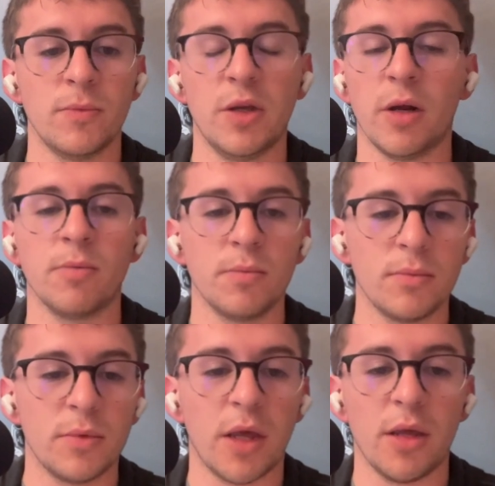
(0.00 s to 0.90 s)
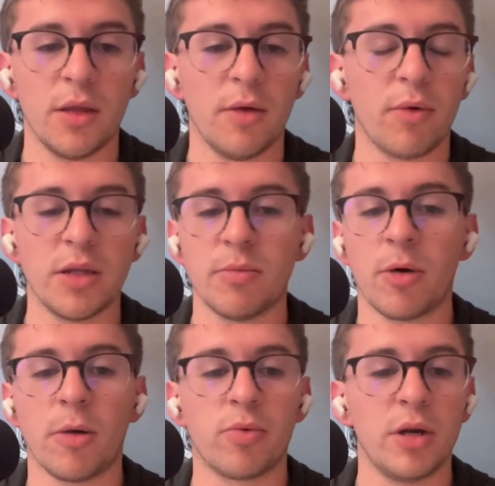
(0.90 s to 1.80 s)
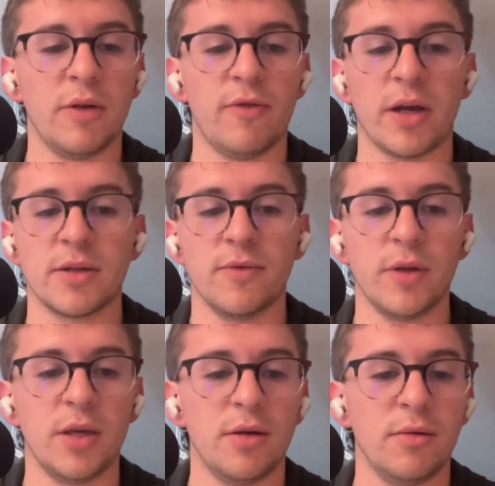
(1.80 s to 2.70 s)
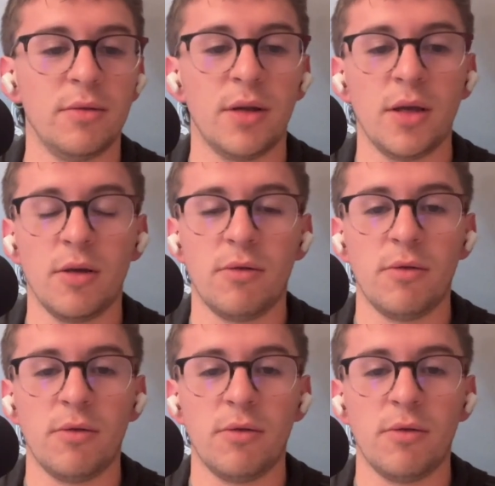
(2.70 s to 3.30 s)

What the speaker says: you know, they ran the ball pretty effectively, and